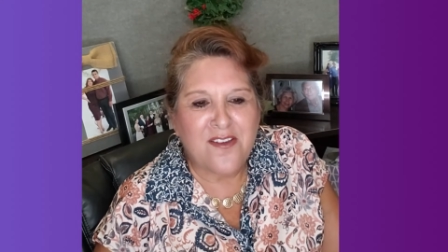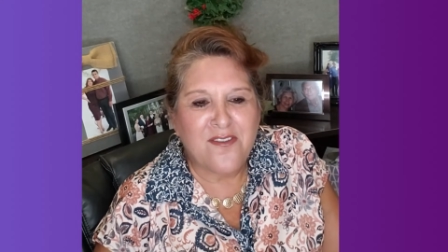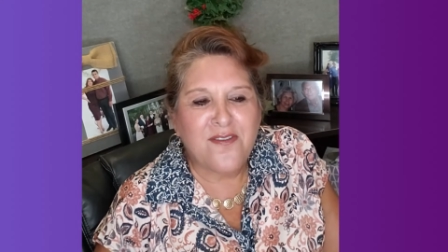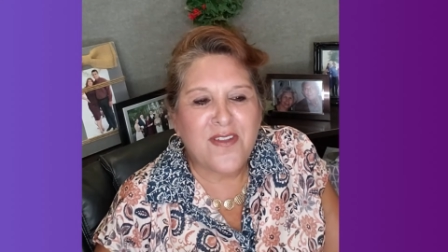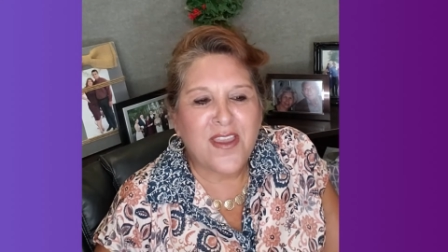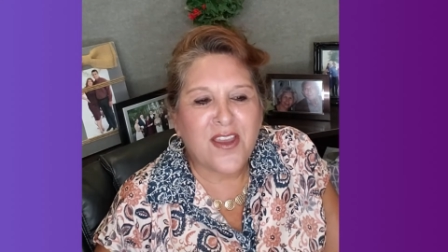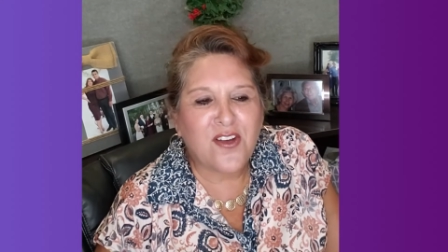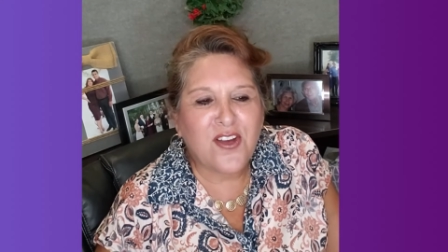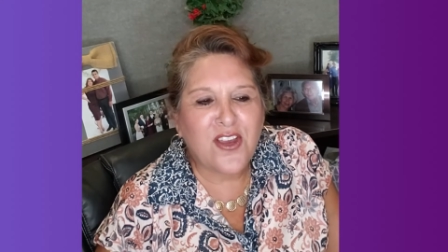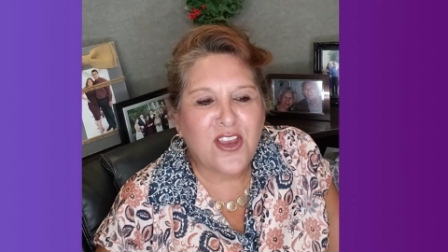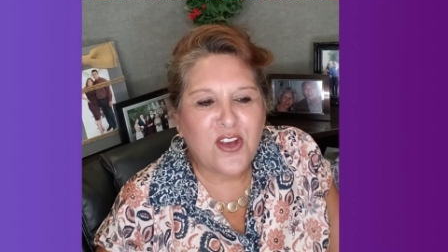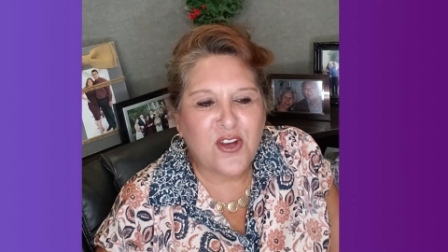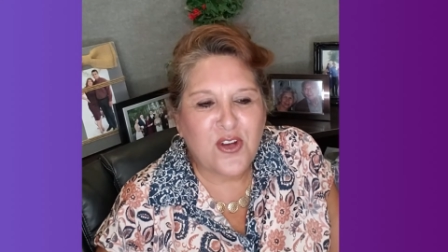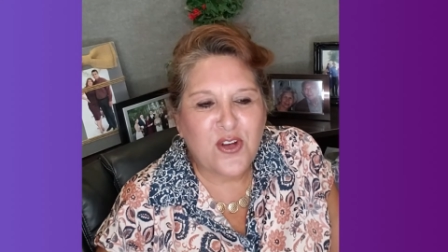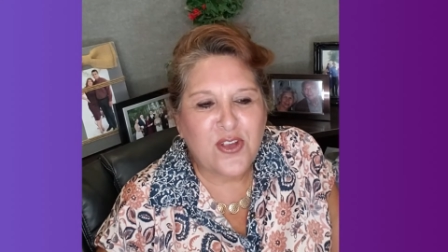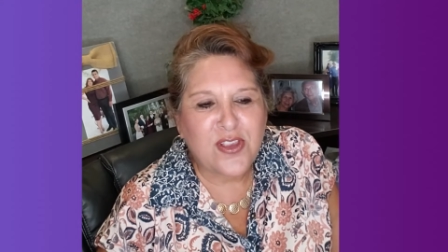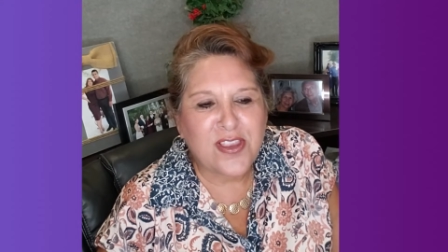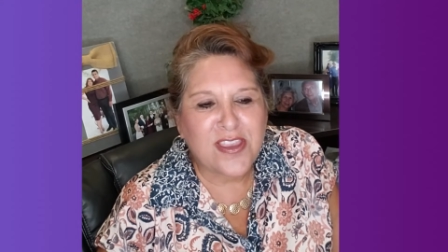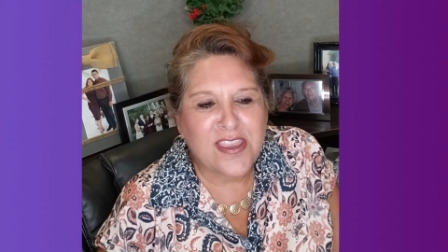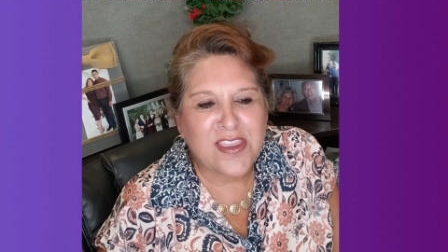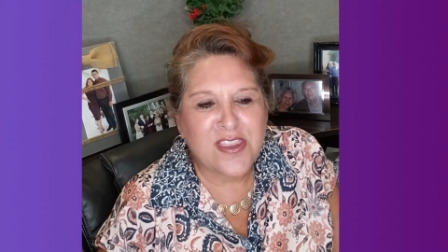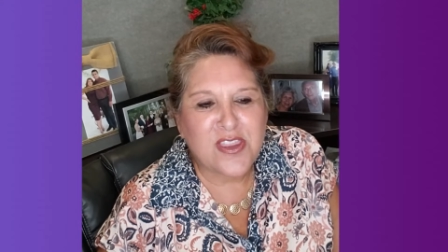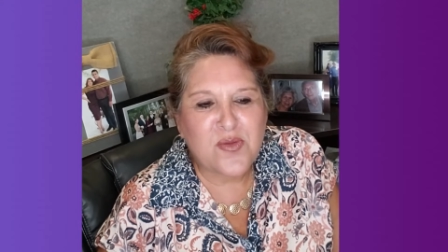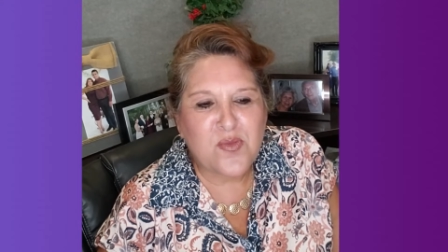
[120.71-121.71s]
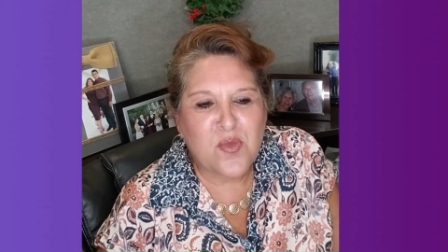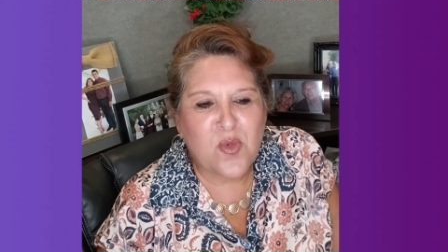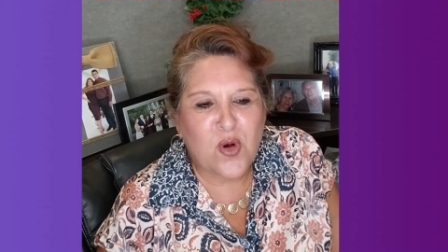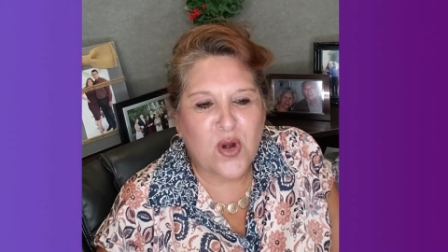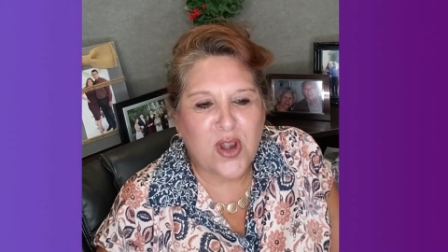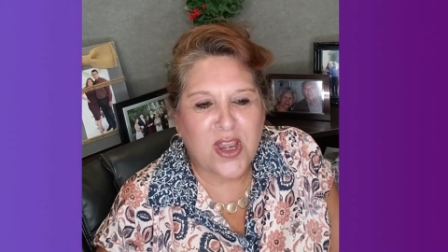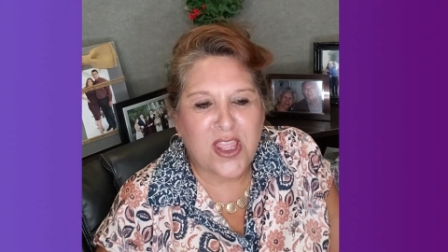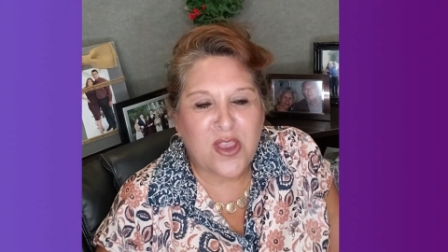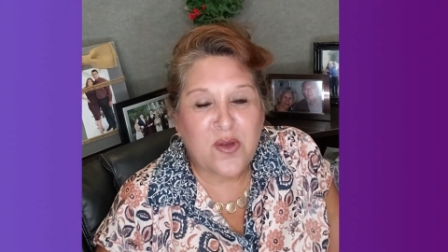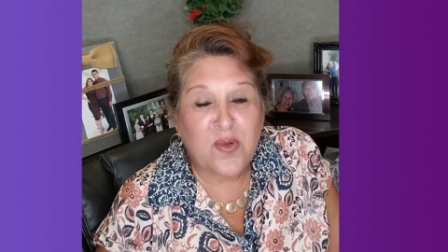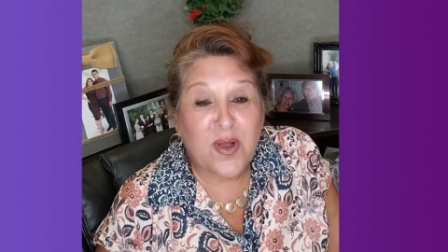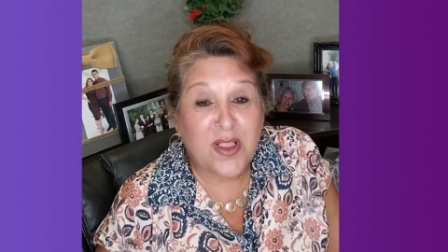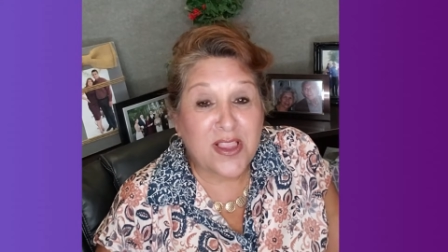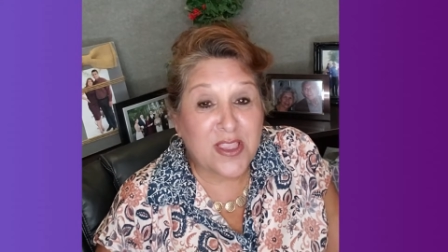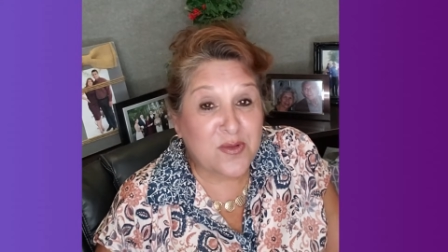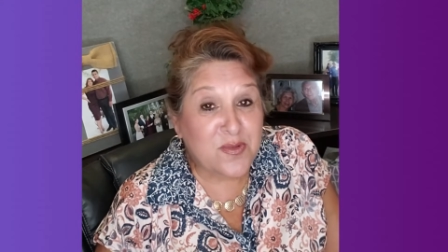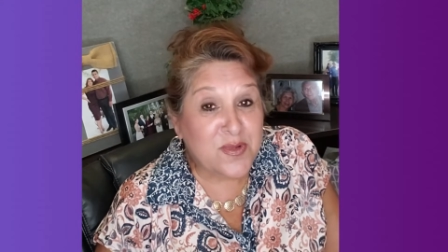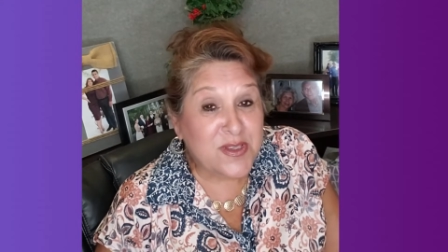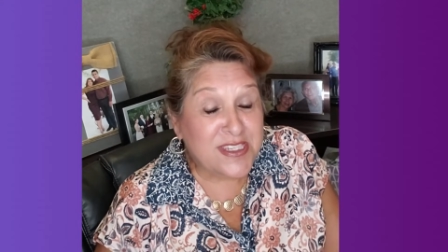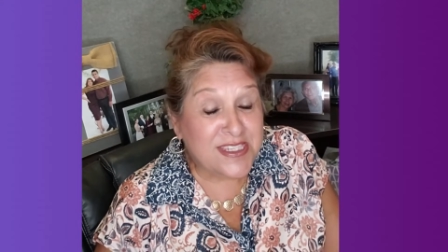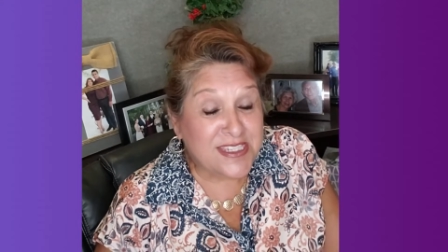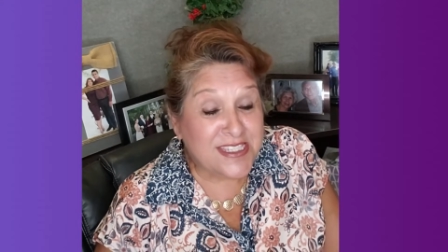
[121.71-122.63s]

very early in the morning, while it was